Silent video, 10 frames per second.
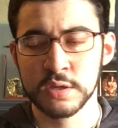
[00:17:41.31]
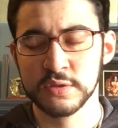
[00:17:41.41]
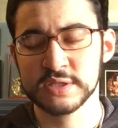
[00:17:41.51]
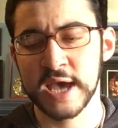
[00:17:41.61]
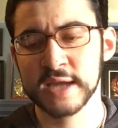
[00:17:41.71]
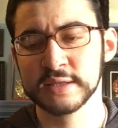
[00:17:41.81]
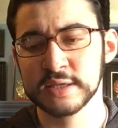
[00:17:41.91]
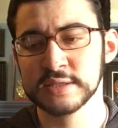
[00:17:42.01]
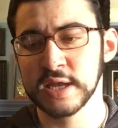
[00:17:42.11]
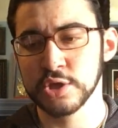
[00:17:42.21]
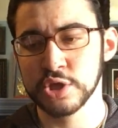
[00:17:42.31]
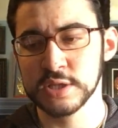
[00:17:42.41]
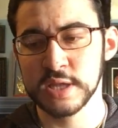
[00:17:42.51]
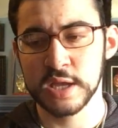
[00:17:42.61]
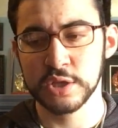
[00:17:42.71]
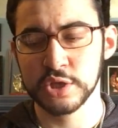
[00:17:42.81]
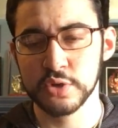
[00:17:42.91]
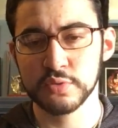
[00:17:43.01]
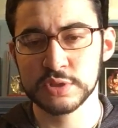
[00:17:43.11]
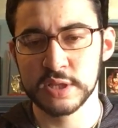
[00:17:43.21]
the tactics that she did
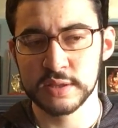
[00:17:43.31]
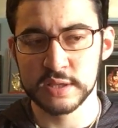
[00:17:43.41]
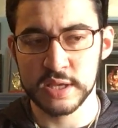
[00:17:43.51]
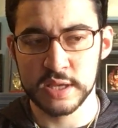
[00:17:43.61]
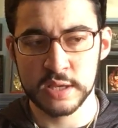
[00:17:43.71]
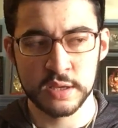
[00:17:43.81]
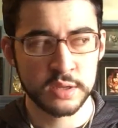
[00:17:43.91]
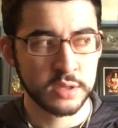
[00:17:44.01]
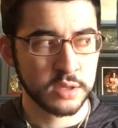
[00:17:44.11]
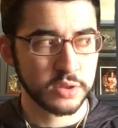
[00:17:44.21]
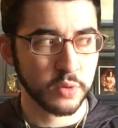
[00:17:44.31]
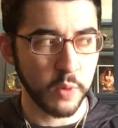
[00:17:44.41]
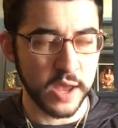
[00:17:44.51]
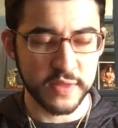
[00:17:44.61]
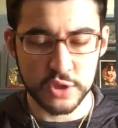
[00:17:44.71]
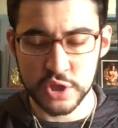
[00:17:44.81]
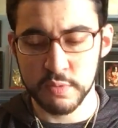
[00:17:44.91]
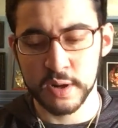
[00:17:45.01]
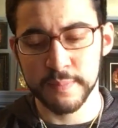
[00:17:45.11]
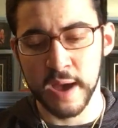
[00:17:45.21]
use and the way that she
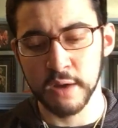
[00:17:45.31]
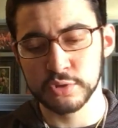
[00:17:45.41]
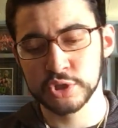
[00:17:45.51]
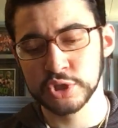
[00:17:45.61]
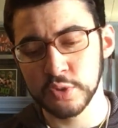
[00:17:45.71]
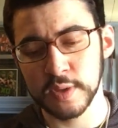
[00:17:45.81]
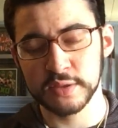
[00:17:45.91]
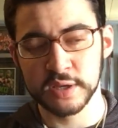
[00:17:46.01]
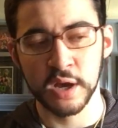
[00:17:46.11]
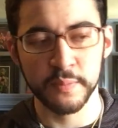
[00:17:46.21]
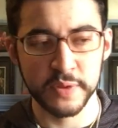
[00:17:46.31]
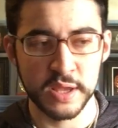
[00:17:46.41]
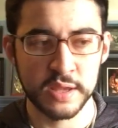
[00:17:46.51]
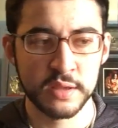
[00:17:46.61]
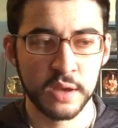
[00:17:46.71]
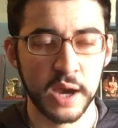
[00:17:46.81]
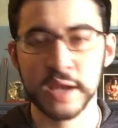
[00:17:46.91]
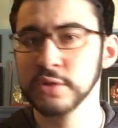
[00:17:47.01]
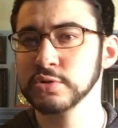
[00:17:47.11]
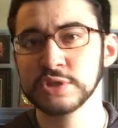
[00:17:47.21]
went about suing the company,
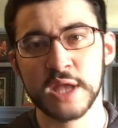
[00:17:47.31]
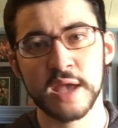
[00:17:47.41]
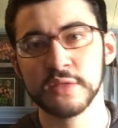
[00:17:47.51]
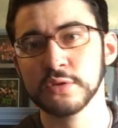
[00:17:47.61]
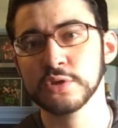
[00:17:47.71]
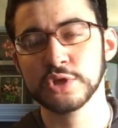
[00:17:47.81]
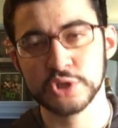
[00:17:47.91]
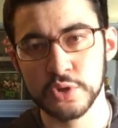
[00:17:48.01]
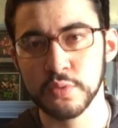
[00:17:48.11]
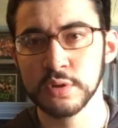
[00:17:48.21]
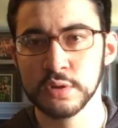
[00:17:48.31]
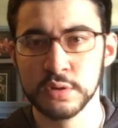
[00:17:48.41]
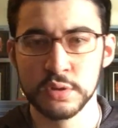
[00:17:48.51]
I understand the suit,